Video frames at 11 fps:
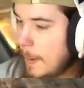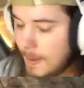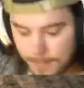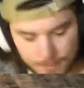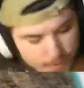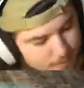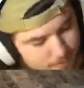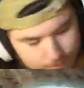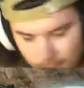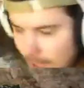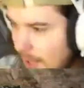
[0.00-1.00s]
And,
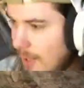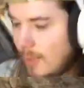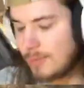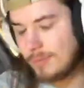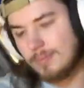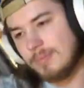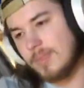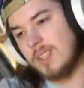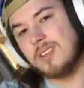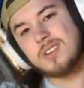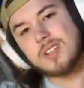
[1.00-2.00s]
you know,
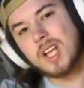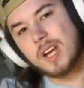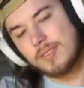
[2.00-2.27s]
there's a lot of